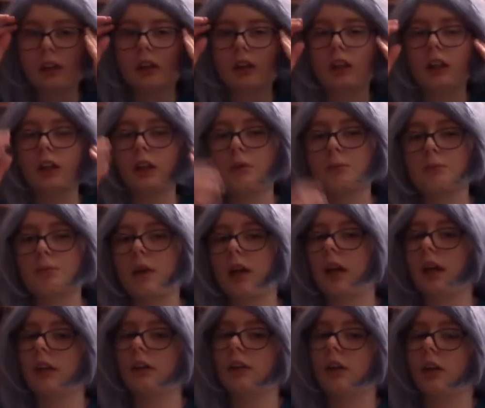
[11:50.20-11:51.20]
it
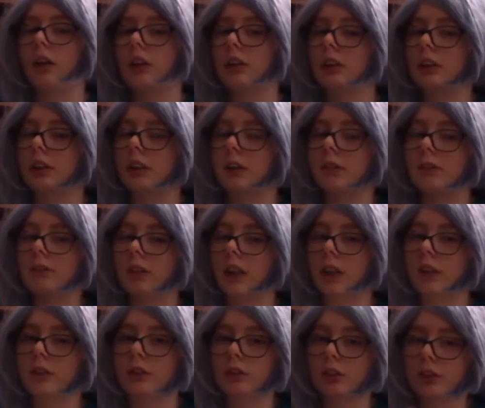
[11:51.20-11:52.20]
may not seem
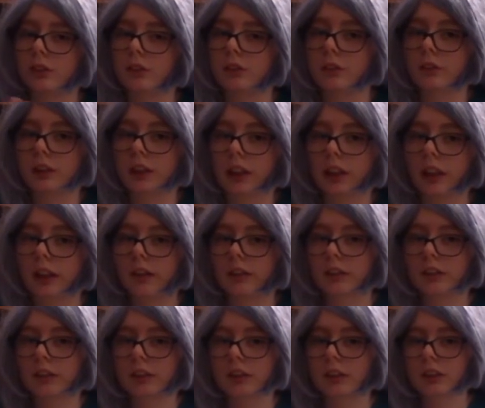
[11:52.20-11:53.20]
natural for the
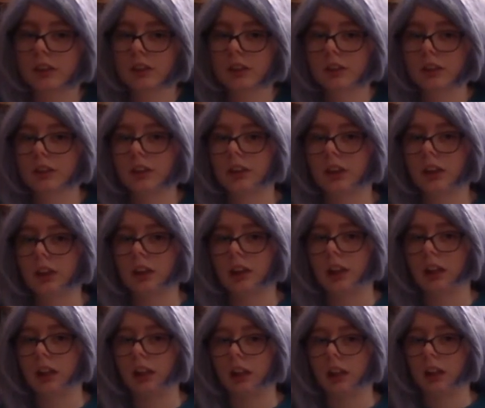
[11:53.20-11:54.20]
characters.
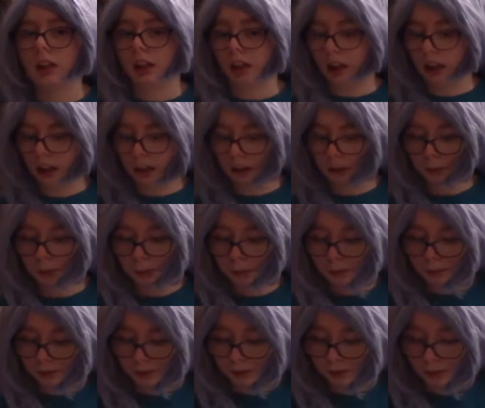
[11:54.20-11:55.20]

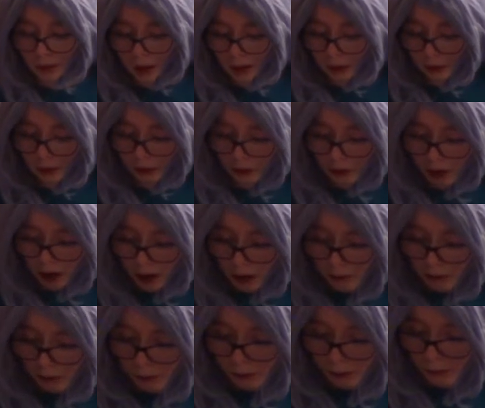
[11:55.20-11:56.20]
I do
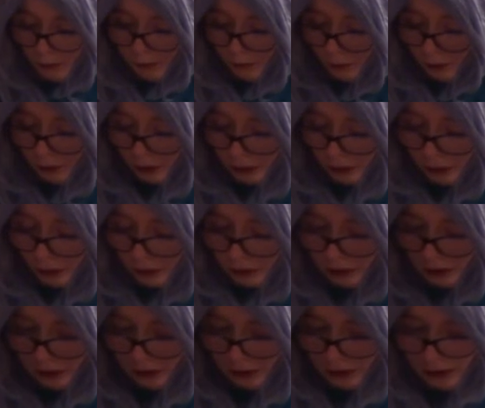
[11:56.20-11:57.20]
have some
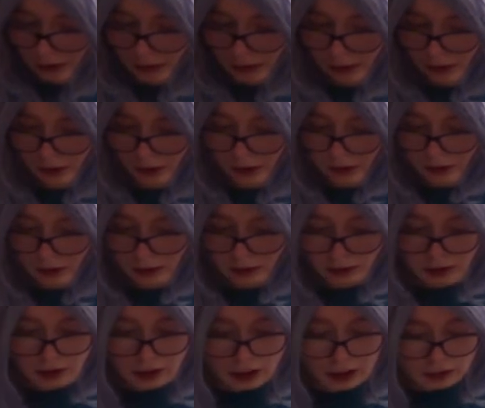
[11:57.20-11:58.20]
questions
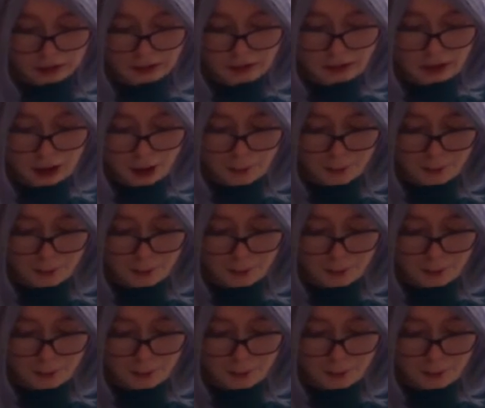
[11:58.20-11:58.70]
that